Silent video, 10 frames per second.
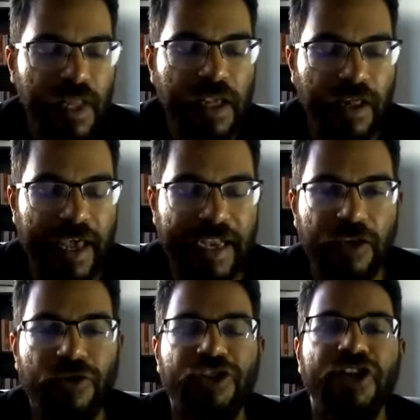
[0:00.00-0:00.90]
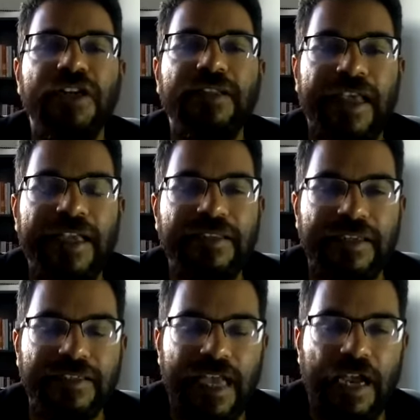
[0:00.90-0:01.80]
that your journal
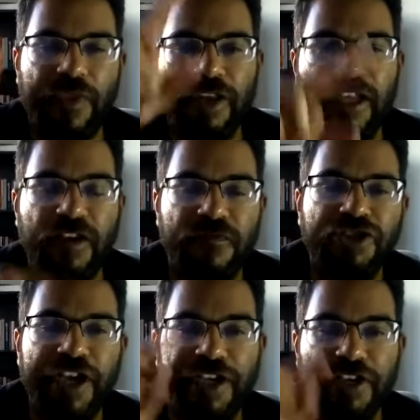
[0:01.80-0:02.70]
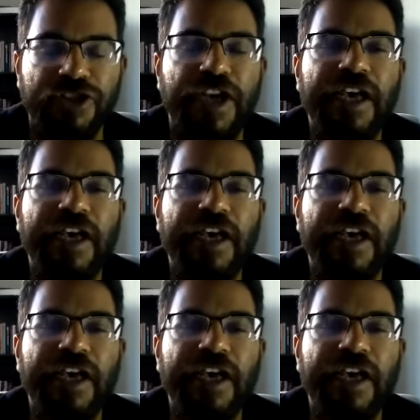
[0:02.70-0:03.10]
entries at the date of change